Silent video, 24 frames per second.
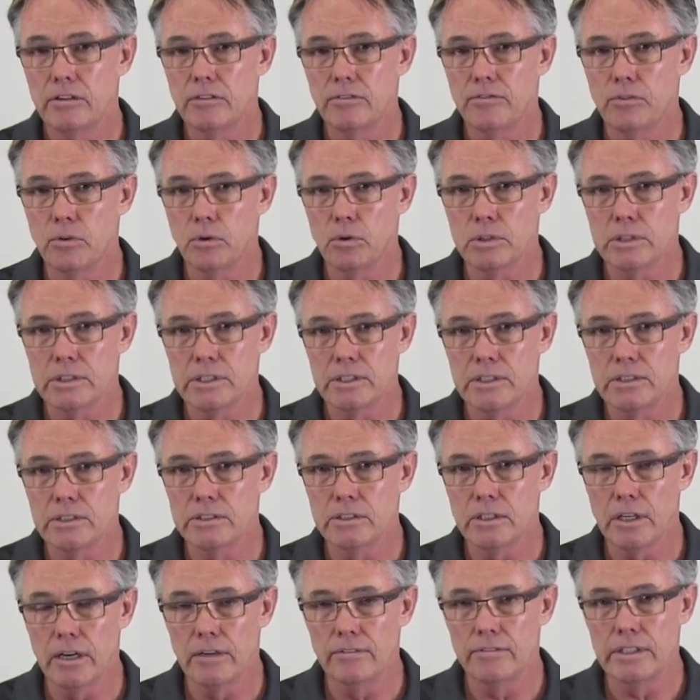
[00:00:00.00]
the
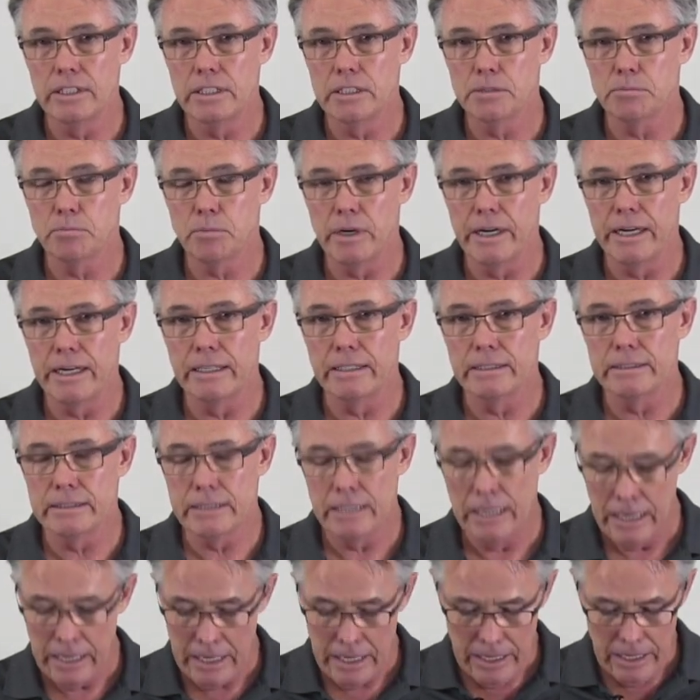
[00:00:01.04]
forces of these
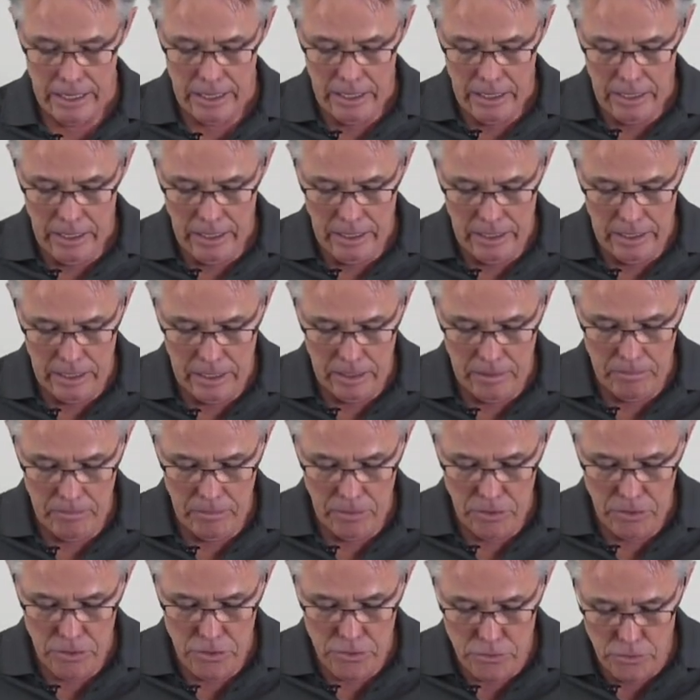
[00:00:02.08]
springs
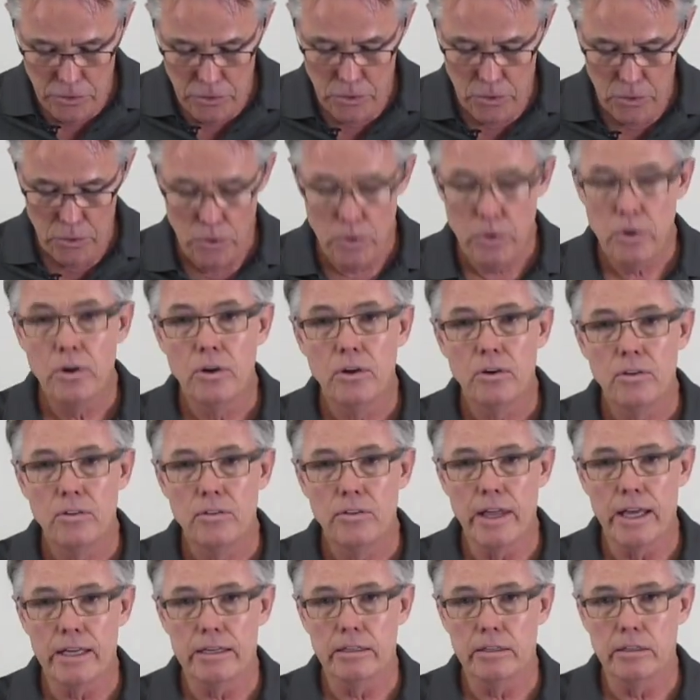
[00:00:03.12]
through
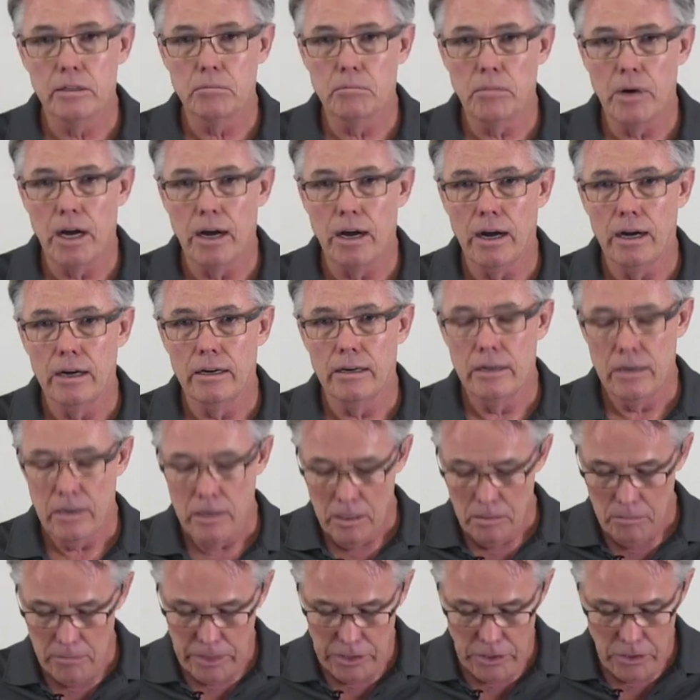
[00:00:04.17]
that little bar,
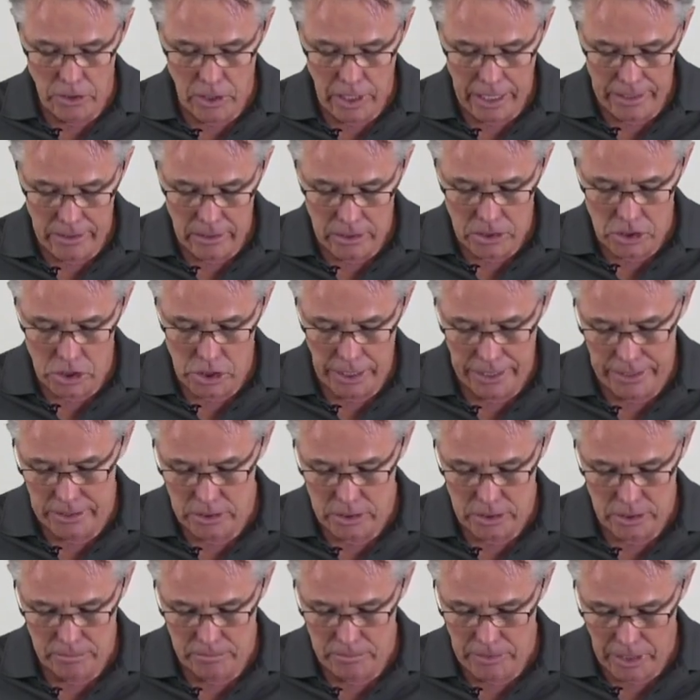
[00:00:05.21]
but you cannot
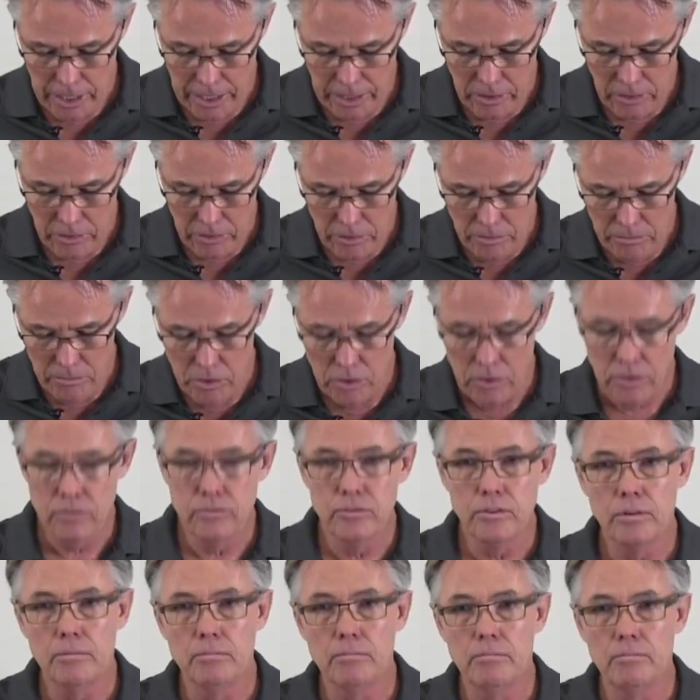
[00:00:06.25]
change them. You cannot
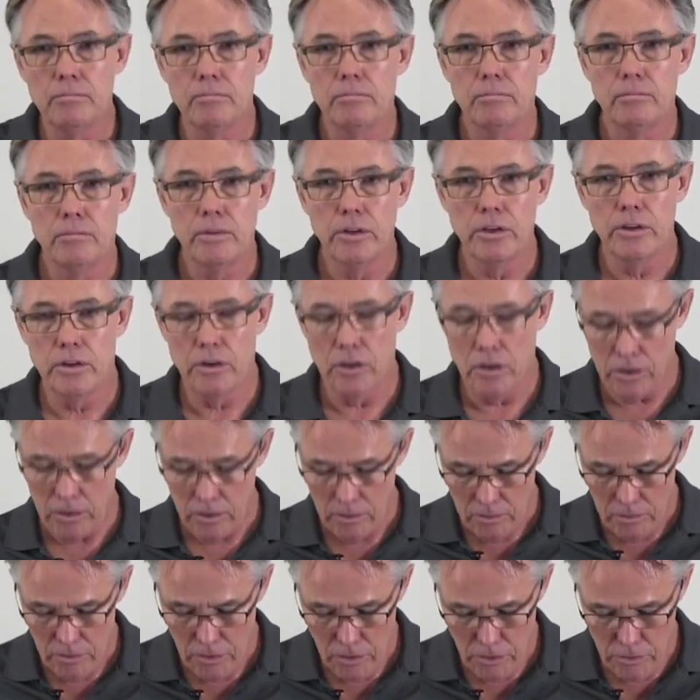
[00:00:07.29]
remove them, you
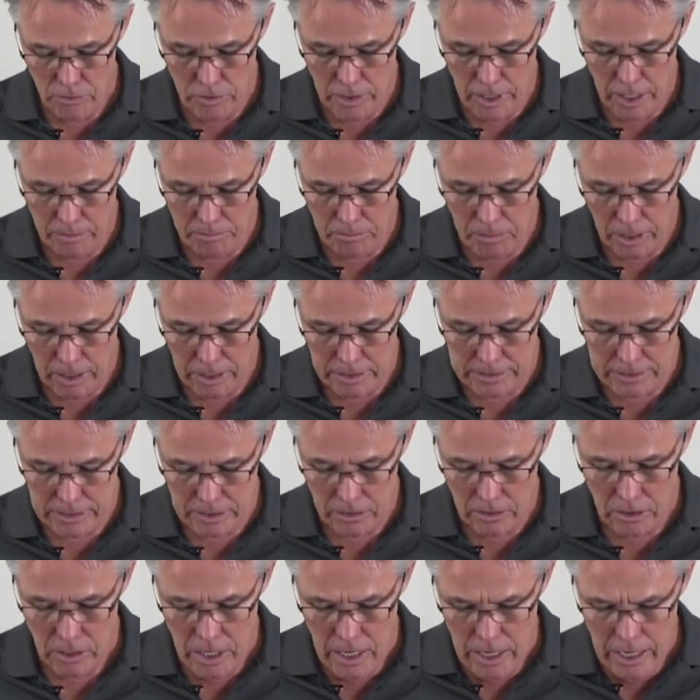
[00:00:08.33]
know, through that bar.
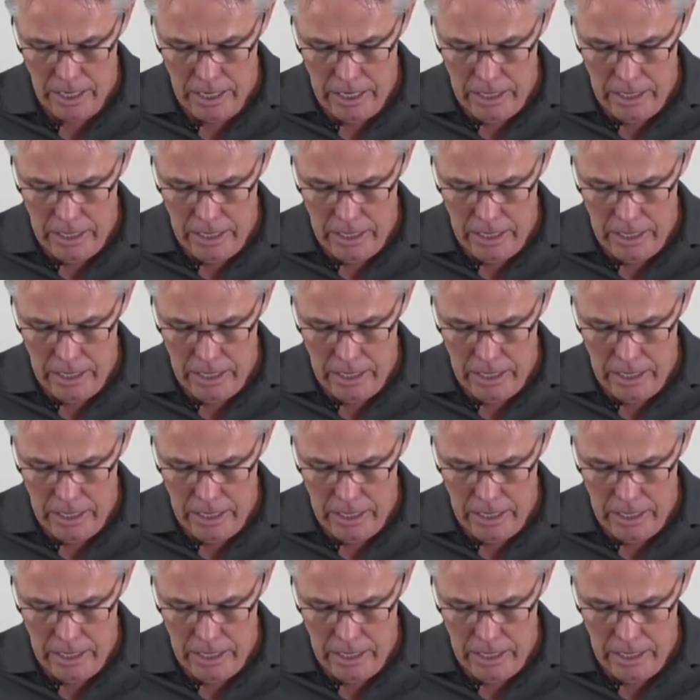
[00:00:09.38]
So